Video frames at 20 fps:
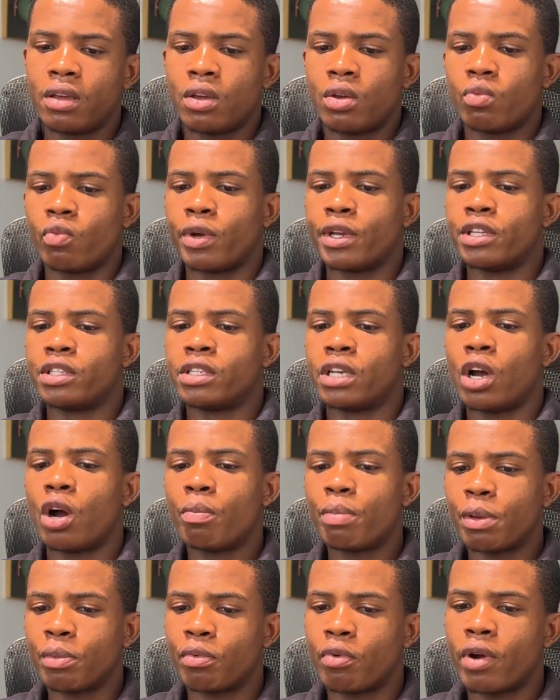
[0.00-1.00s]
where you tell
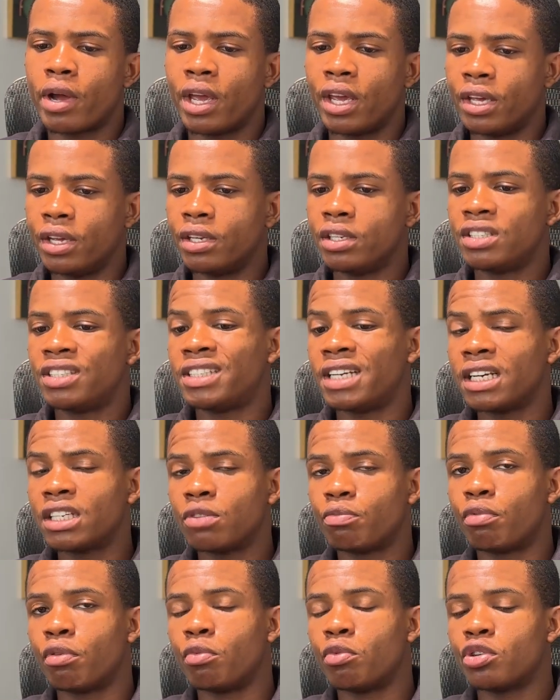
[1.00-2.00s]
people, hey, check the
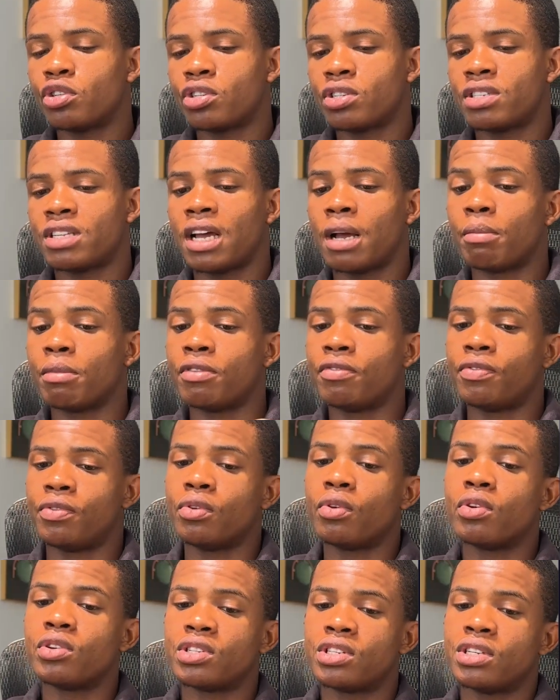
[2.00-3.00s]
promotions tab if you
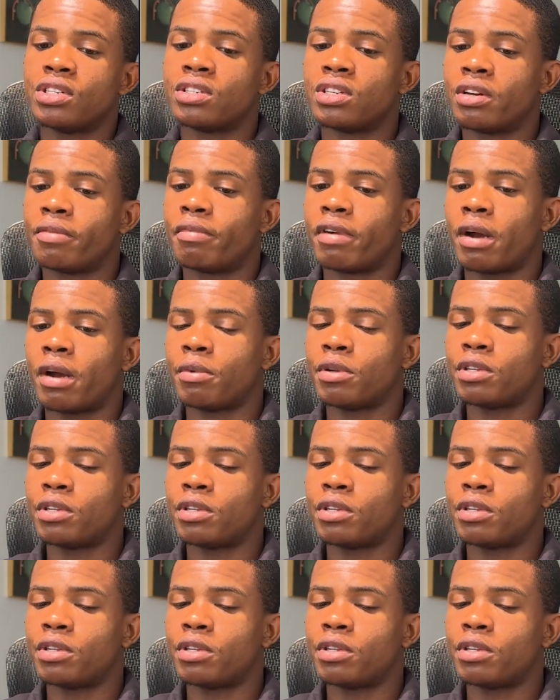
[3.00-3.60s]
don't see it in the primary